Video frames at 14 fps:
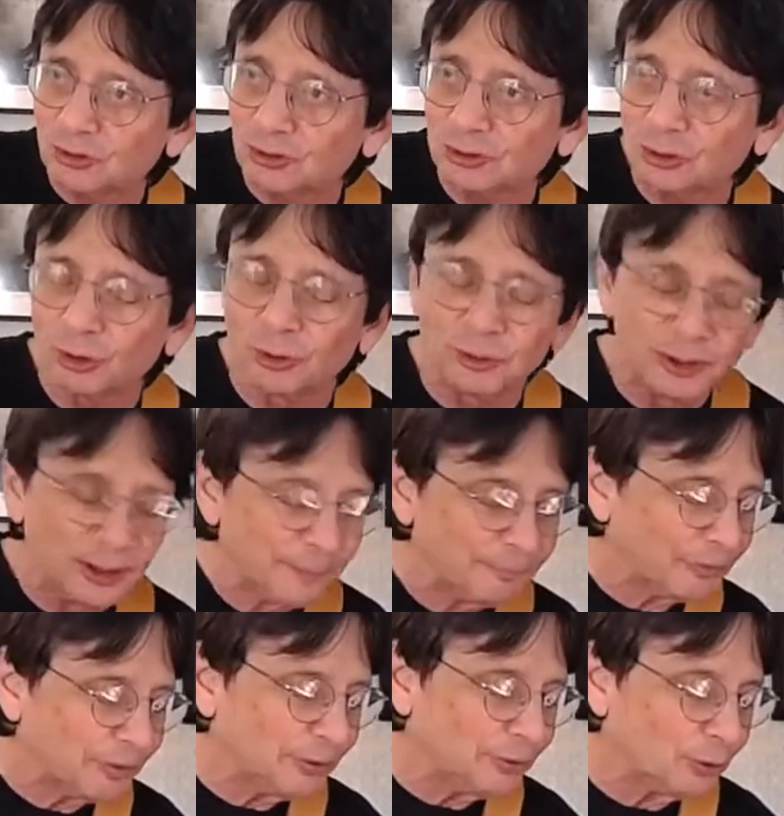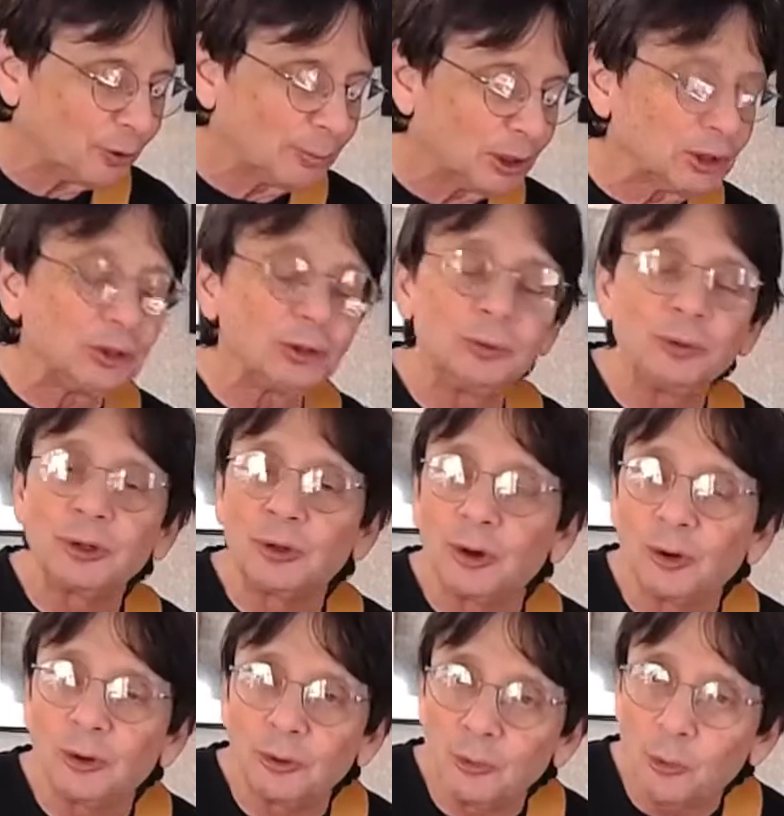So normally you would
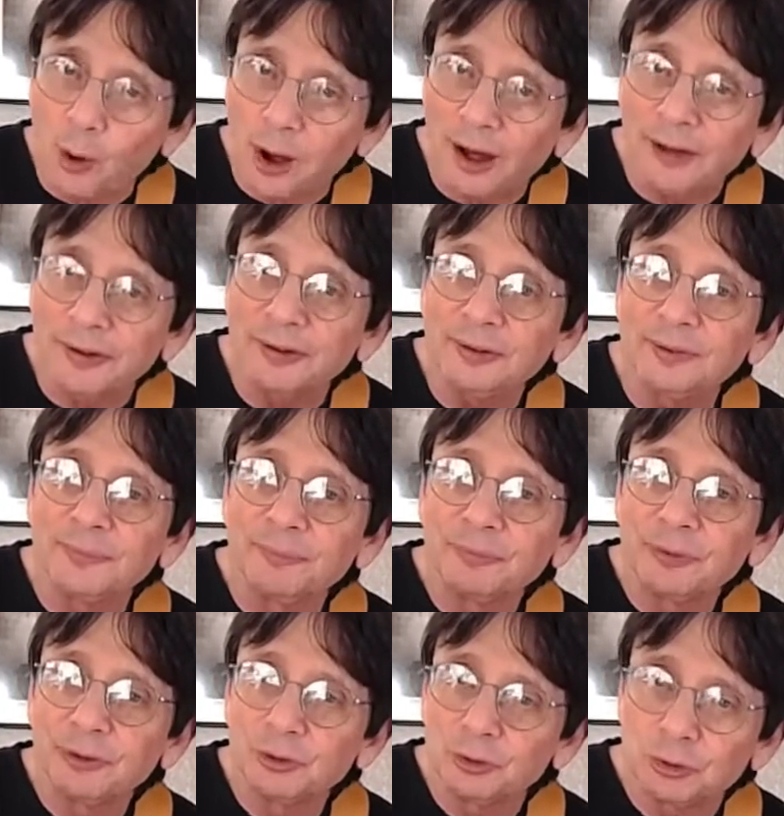go 1,